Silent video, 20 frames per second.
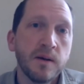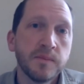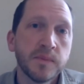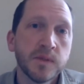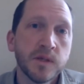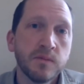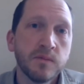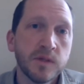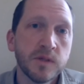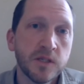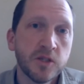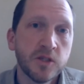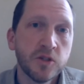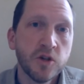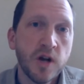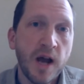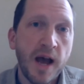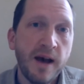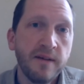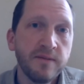someone is
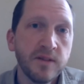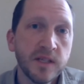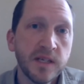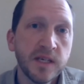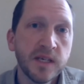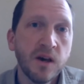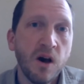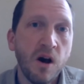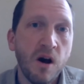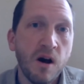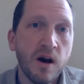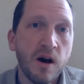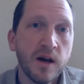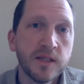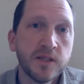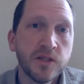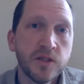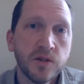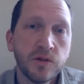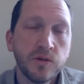traveling on